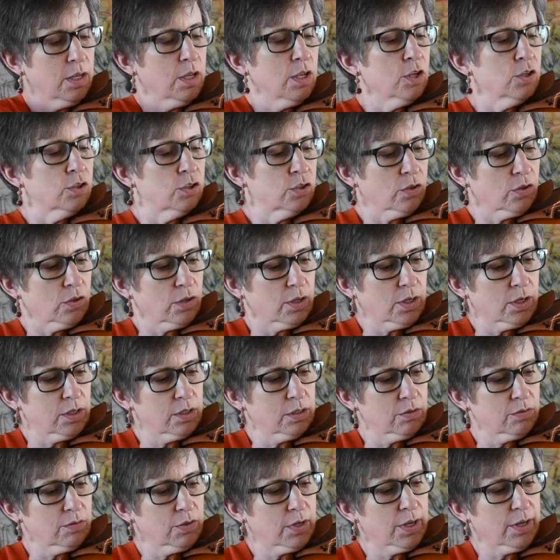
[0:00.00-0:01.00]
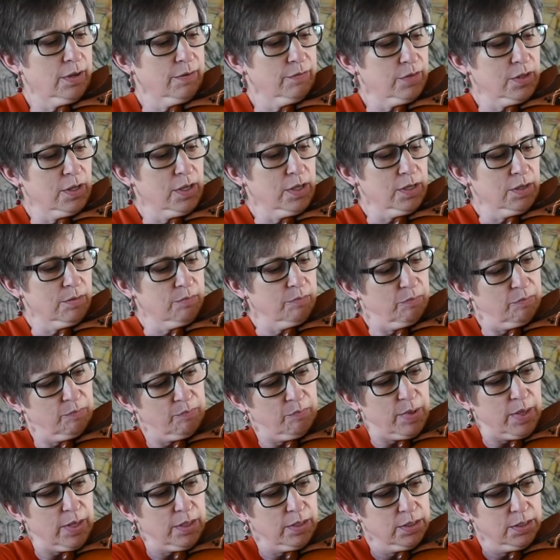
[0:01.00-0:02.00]
so that I don't have any
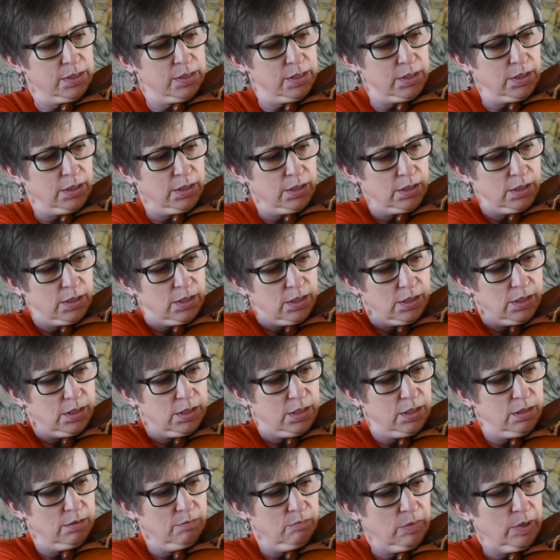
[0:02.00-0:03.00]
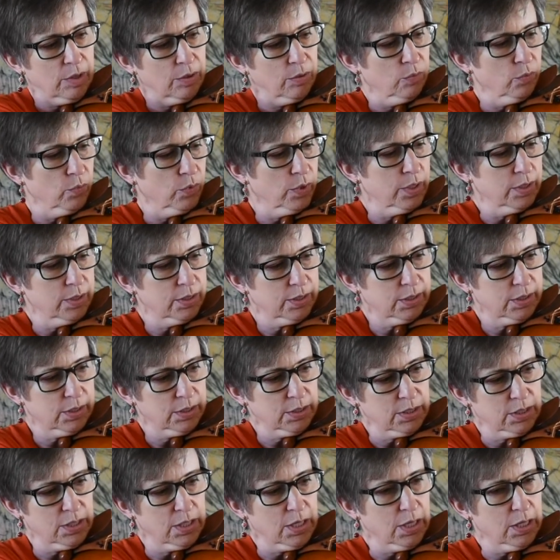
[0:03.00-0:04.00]
bending in my wrist
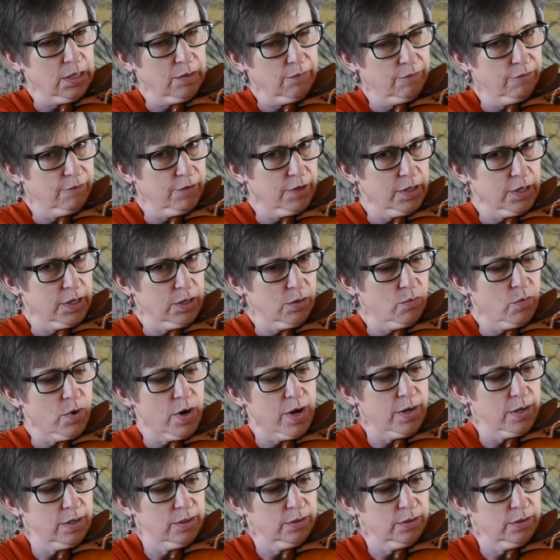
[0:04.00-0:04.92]
in any funny way.